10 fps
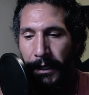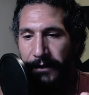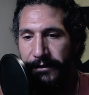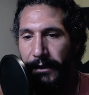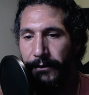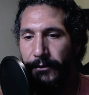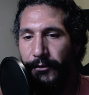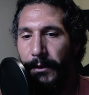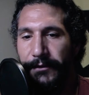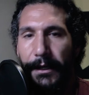Instead, you just
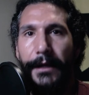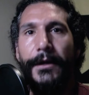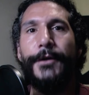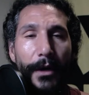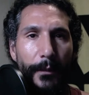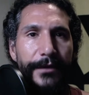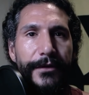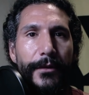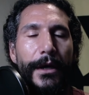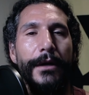want to say, hey, look, what's
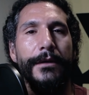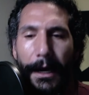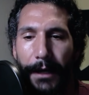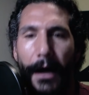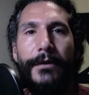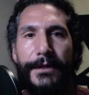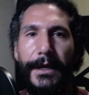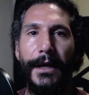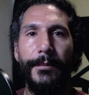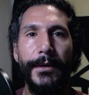going on? How can I
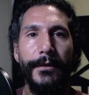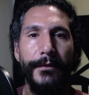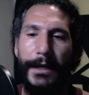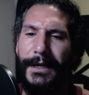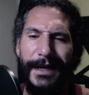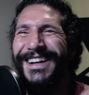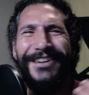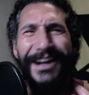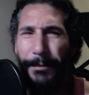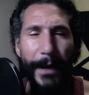help you? Right? You're
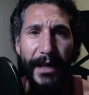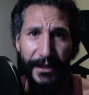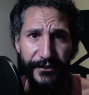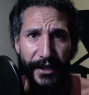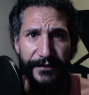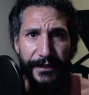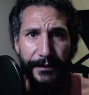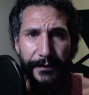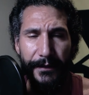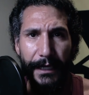not
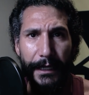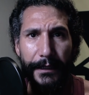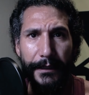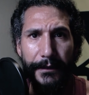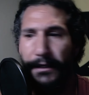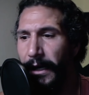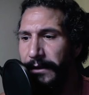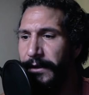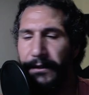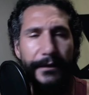apologizing. Okay. You're not
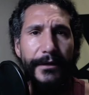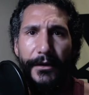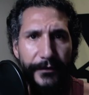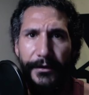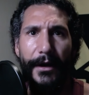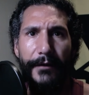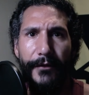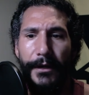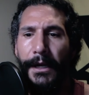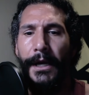acting, you know, sorry
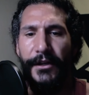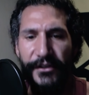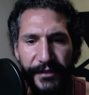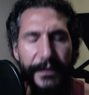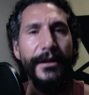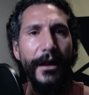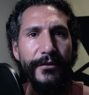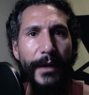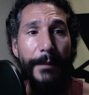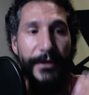for it. You're just
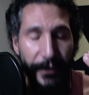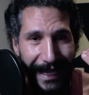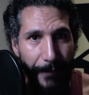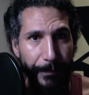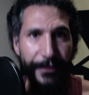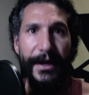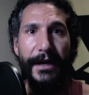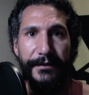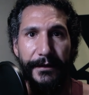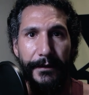acknowledging what happened. You're
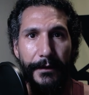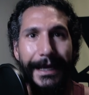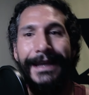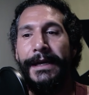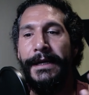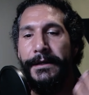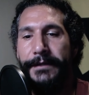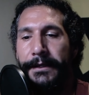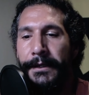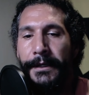empathizing. Okay.
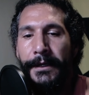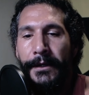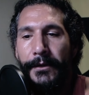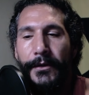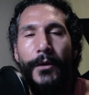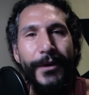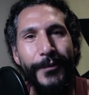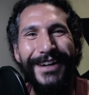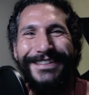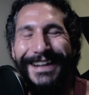See, no one
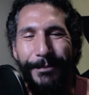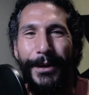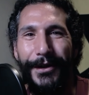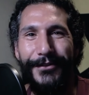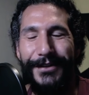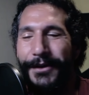wants that apology.